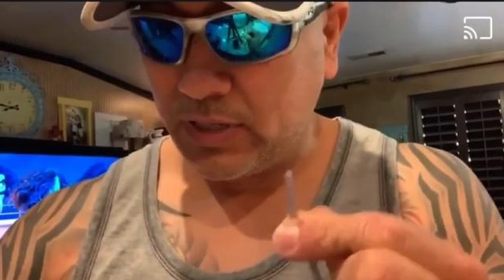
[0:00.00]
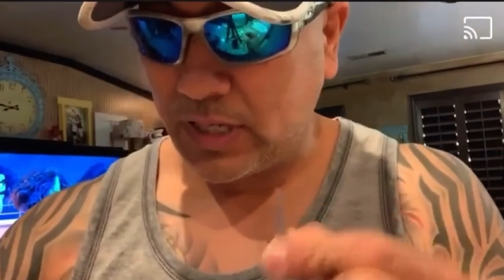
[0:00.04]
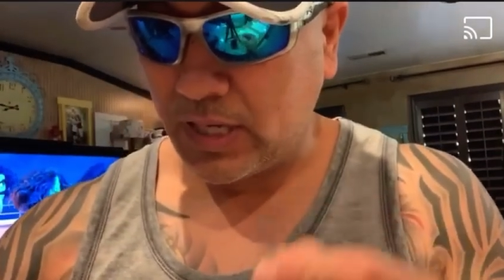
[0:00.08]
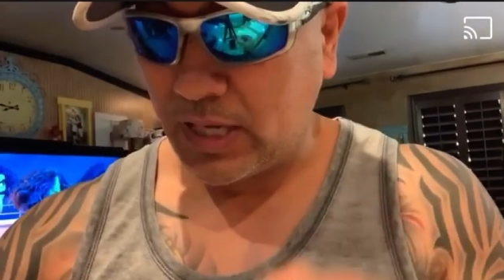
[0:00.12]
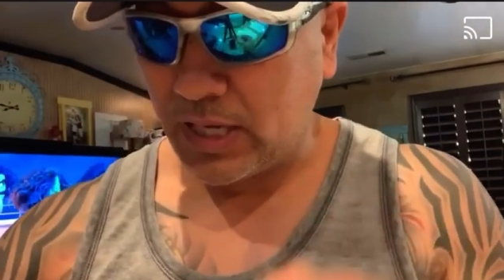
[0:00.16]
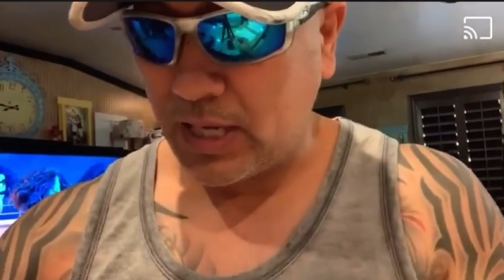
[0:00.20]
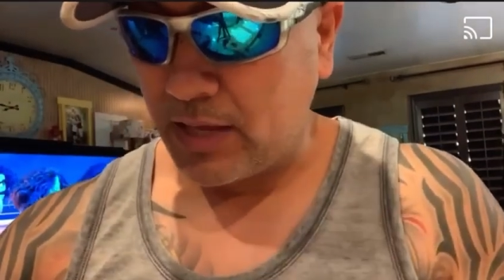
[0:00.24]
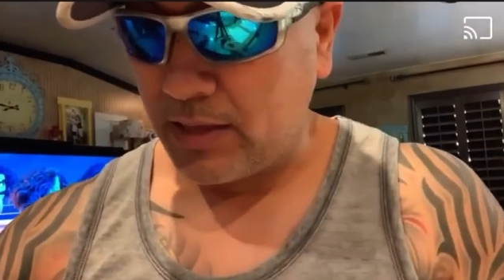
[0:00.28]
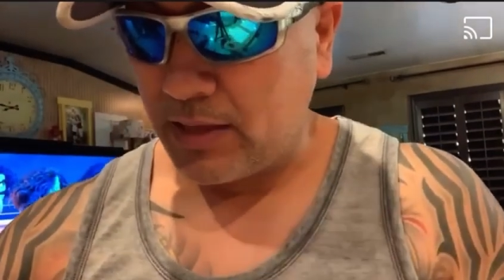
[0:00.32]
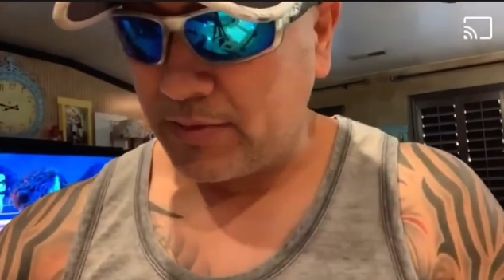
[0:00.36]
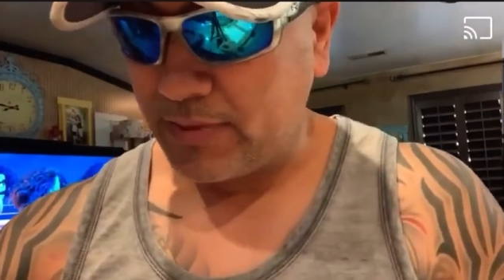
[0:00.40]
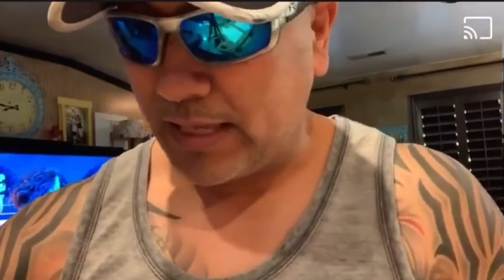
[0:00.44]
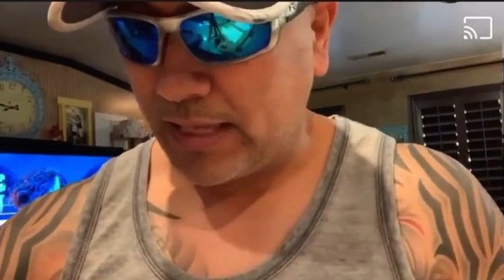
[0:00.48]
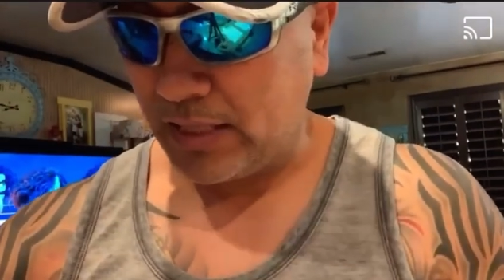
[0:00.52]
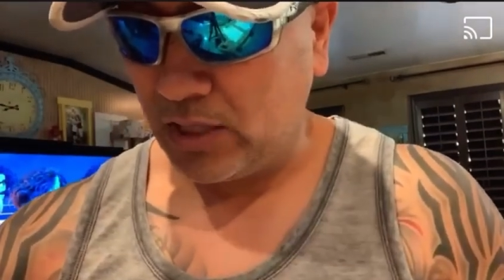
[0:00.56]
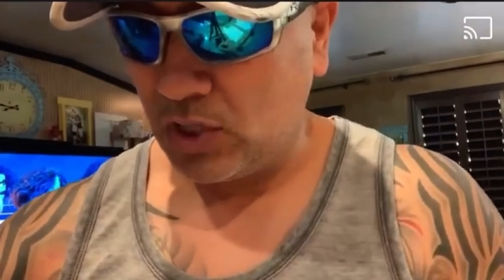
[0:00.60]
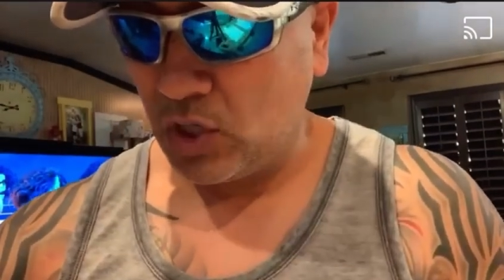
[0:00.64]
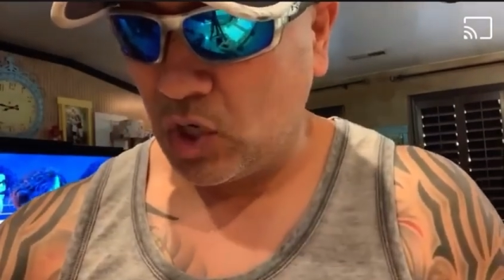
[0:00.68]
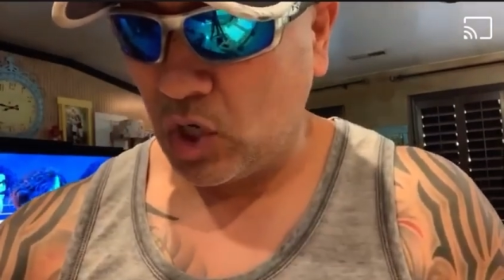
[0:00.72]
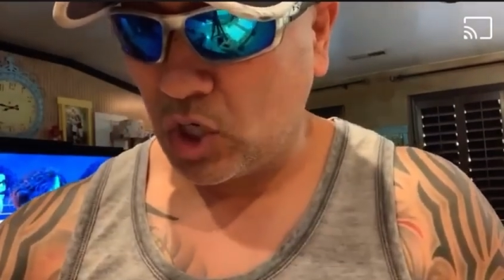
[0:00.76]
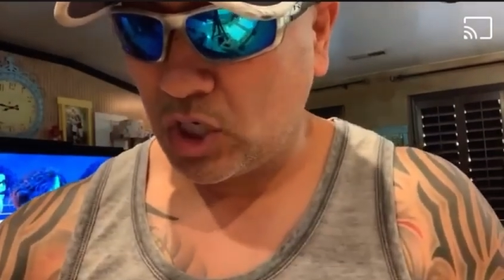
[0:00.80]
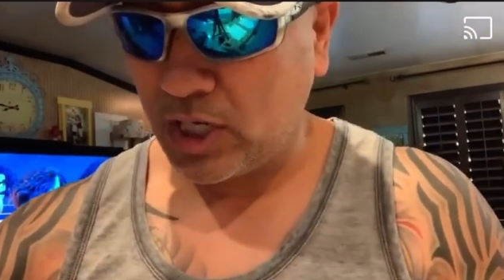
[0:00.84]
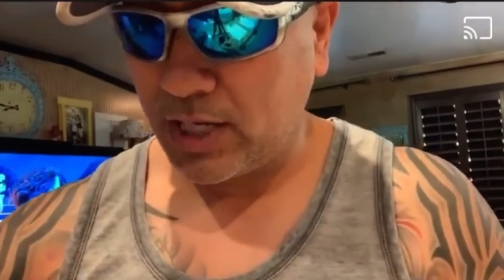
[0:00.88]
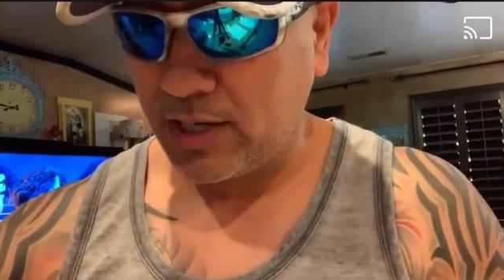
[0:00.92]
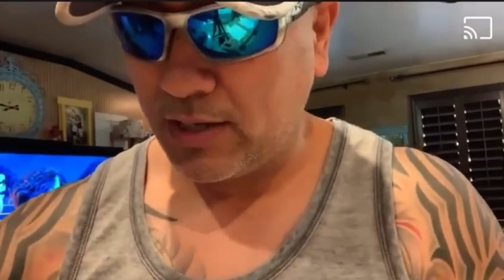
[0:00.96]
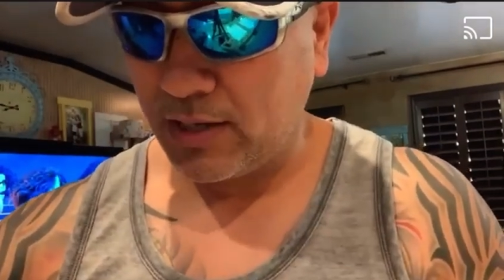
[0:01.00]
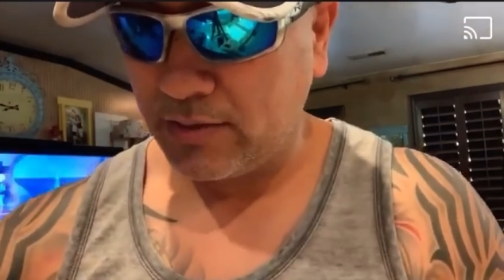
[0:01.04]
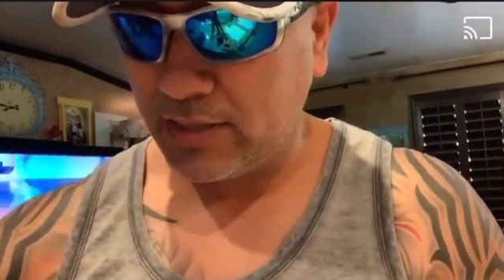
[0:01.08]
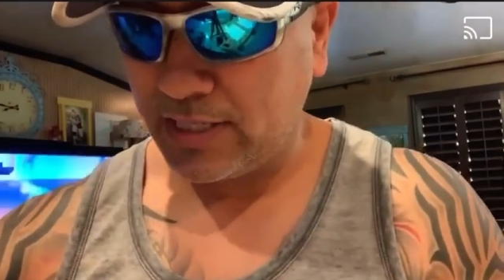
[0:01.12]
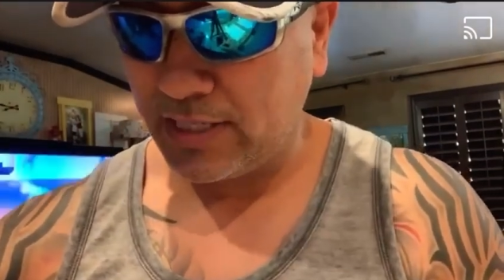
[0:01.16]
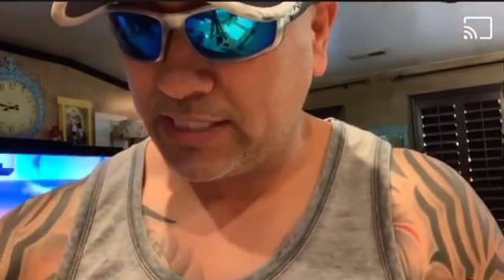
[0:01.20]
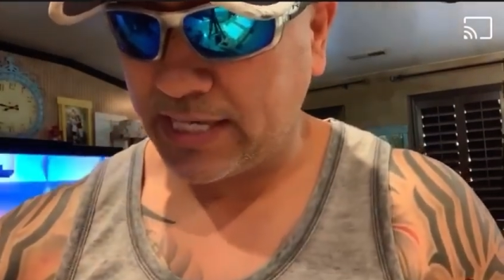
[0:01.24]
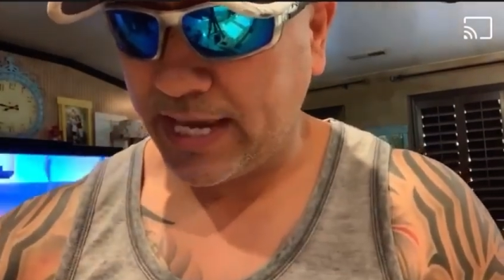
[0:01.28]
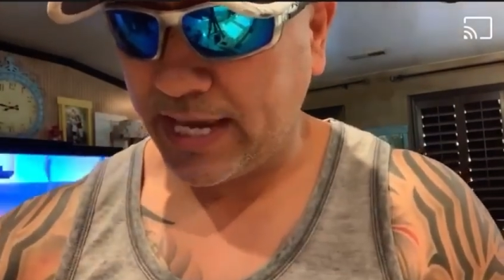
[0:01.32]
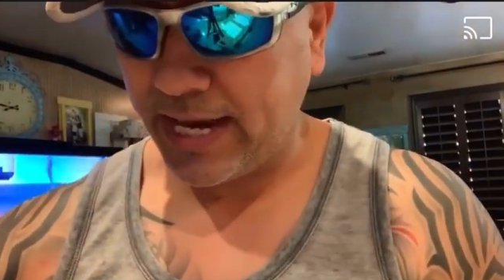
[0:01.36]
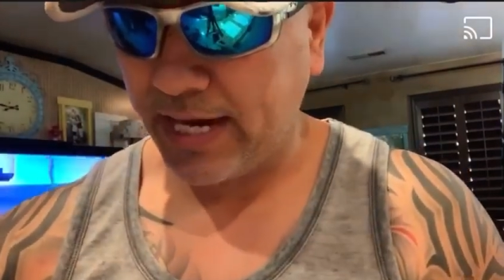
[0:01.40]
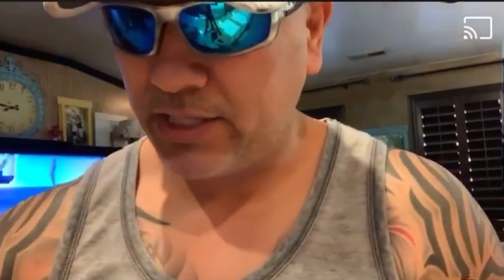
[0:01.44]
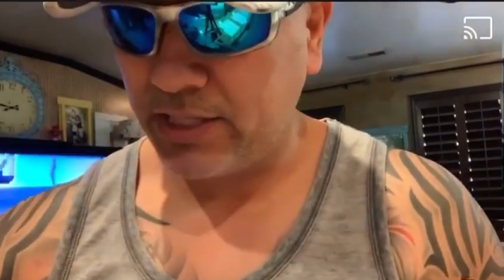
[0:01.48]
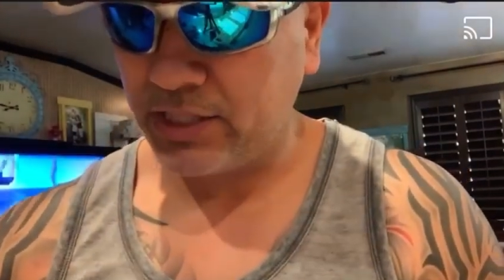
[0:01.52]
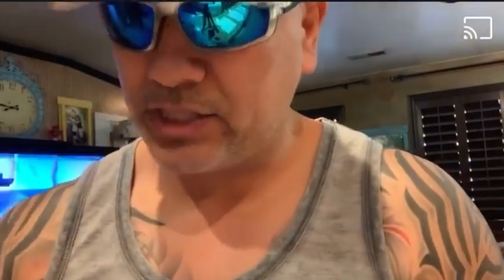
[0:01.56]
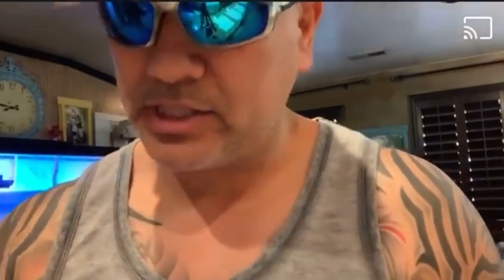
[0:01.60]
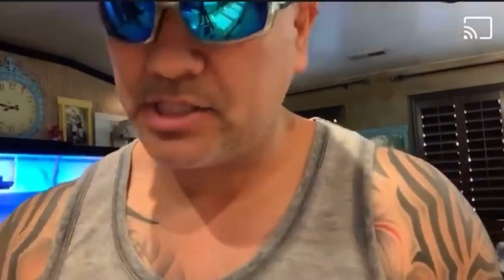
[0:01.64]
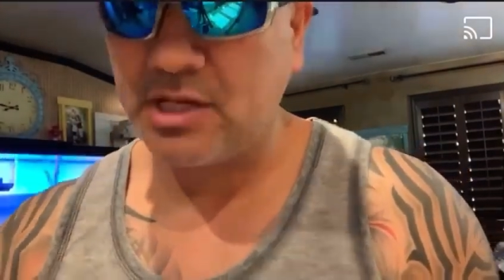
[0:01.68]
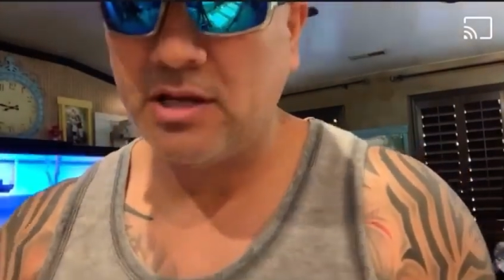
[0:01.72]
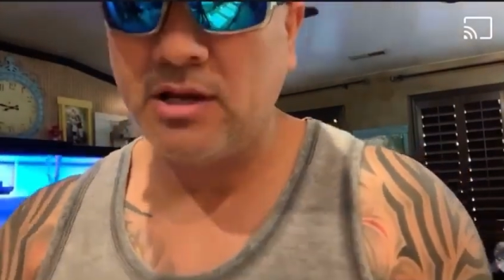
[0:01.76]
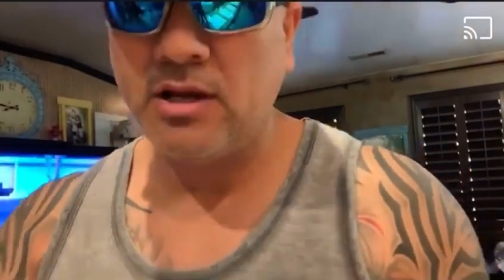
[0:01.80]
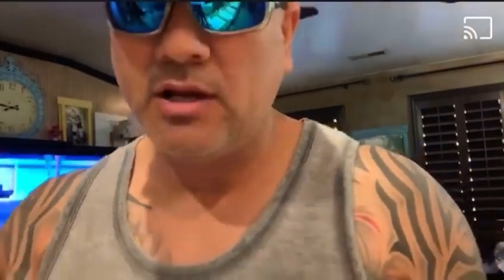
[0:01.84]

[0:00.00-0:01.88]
that look, these hairs,